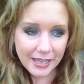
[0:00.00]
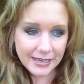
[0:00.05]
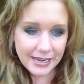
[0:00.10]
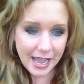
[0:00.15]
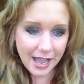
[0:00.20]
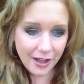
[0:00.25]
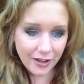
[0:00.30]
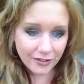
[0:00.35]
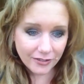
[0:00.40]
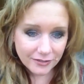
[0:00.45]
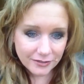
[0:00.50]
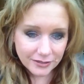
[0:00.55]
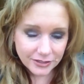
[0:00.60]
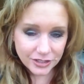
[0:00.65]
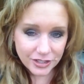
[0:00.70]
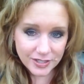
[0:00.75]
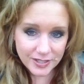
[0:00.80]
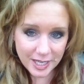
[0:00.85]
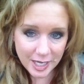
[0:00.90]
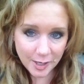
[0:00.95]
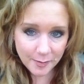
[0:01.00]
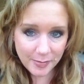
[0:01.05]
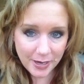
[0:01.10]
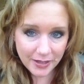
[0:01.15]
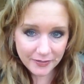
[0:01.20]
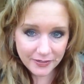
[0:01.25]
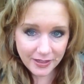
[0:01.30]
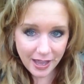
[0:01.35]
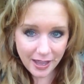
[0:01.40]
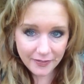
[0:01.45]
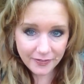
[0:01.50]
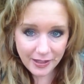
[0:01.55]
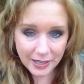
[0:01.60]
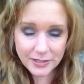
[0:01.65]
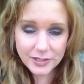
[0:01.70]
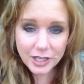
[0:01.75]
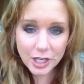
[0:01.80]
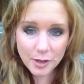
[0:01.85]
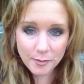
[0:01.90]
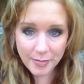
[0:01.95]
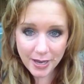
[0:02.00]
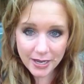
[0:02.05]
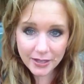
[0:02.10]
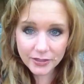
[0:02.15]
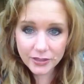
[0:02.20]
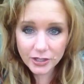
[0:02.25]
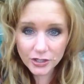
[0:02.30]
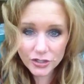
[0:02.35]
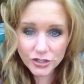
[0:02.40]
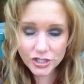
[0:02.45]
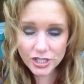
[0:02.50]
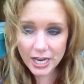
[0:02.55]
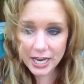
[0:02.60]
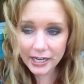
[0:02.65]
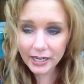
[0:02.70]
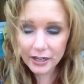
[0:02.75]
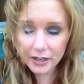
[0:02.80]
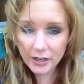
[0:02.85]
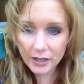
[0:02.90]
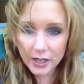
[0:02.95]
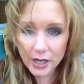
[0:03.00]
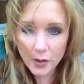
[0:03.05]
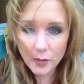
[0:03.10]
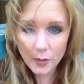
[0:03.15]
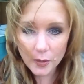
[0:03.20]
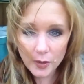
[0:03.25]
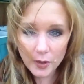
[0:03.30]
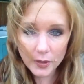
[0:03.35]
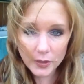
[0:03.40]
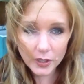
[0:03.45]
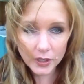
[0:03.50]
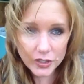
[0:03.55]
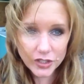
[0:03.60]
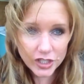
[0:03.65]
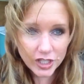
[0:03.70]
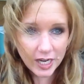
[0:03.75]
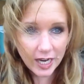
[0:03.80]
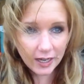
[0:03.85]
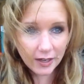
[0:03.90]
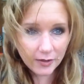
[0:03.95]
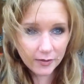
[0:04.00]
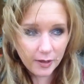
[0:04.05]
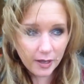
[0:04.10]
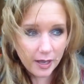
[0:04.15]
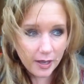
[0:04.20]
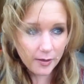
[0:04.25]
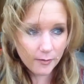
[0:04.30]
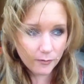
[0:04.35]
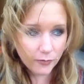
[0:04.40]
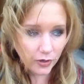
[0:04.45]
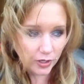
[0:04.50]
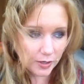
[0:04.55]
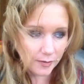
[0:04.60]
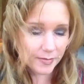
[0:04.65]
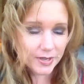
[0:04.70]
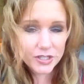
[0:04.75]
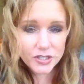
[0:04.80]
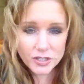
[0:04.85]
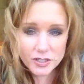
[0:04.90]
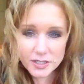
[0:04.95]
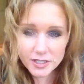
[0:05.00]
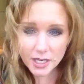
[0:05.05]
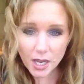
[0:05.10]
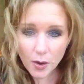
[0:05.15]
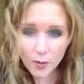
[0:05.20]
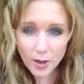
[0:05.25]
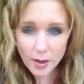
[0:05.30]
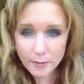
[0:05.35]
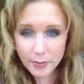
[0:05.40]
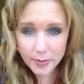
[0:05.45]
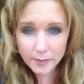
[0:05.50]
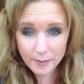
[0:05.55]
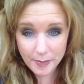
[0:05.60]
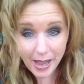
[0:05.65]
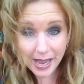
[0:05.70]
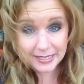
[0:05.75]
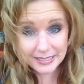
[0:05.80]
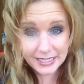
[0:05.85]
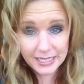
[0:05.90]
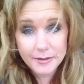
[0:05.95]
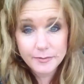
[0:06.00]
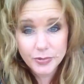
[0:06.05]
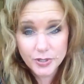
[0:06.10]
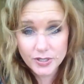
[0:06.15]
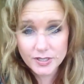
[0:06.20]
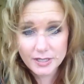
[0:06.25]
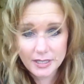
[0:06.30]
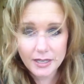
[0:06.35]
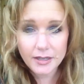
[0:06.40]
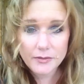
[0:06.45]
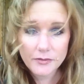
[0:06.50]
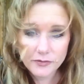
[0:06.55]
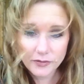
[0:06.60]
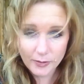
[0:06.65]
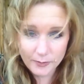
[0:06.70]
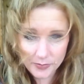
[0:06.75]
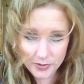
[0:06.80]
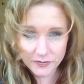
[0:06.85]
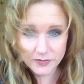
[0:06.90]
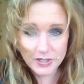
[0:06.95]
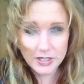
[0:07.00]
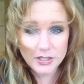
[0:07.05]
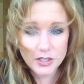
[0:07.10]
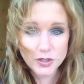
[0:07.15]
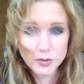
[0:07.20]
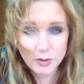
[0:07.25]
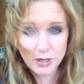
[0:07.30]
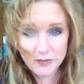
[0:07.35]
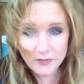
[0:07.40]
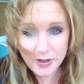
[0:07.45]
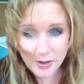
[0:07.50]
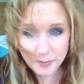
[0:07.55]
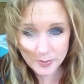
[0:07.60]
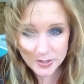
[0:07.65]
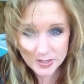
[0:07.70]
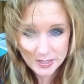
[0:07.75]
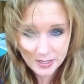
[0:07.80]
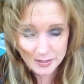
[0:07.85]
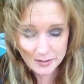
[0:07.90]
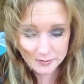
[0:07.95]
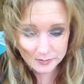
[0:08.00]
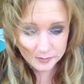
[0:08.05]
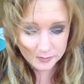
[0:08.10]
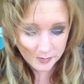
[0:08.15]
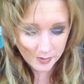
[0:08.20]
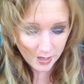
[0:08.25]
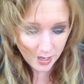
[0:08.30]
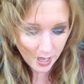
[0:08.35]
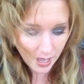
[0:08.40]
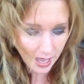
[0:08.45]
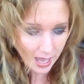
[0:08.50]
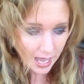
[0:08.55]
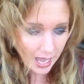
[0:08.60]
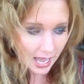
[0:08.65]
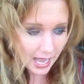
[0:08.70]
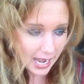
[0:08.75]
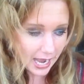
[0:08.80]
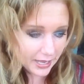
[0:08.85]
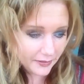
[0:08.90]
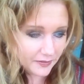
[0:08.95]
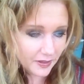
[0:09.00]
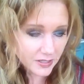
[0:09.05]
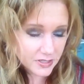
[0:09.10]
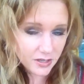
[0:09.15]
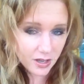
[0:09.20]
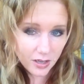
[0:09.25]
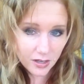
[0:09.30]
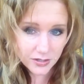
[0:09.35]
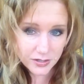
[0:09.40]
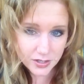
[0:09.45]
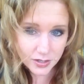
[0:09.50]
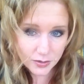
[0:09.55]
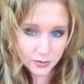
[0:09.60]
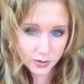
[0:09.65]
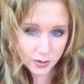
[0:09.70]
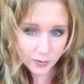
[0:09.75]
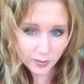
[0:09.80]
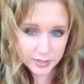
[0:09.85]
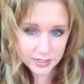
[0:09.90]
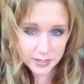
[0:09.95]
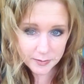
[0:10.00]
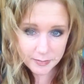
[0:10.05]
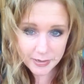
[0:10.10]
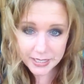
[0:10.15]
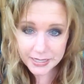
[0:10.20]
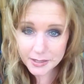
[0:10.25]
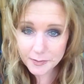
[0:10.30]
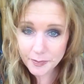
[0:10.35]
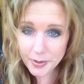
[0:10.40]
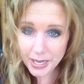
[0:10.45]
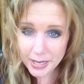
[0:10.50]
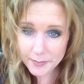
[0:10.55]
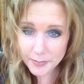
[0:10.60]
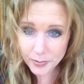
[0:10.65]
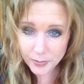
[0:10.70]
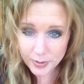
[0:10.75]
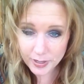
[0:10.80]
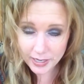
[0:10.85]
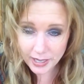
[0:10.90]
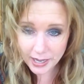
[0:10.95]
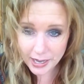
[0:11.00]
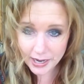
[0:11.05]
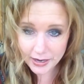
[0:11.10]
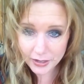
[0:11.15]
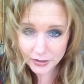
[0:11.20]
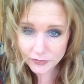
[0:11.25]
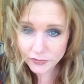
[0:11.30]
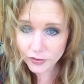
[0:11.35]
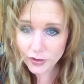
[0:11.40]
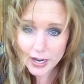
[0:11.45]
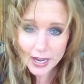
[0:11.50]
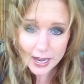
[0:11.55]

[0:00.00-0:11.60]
Now, just think about that. That's going to make their check for commissions go up by 10%, from 15 to 25%. And that's also going to make the pay point higher for